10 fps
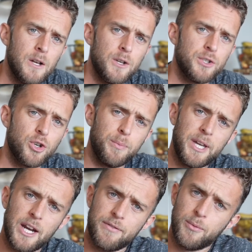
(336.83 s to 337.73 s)
So be
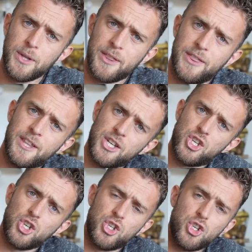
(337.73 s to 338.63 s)
careful with this
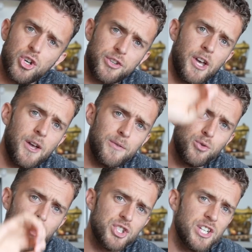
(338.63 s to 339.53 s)
shot to
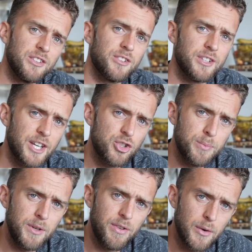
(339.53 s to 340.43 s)
the center. It has to
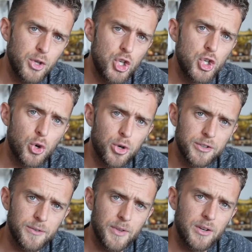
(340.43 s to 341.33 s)
be very
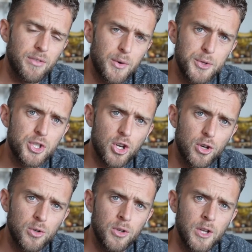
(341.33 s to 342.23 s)
short and very
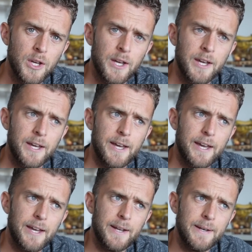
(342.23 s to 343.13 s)
slow,
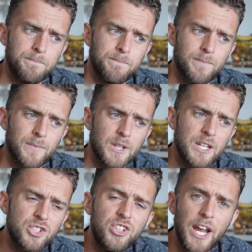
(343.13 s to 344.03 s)
and
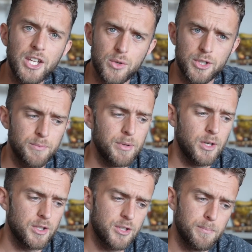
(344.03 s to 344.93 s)
it's dangerous
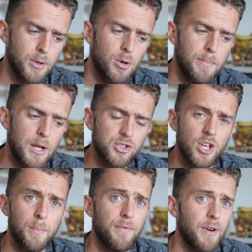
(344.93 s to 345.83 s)
because the ball bounced
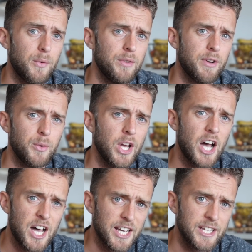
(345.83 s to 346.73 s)
up very, very
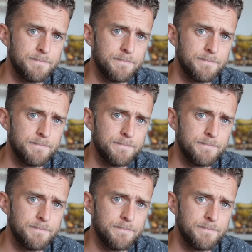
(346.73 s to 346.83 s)
high.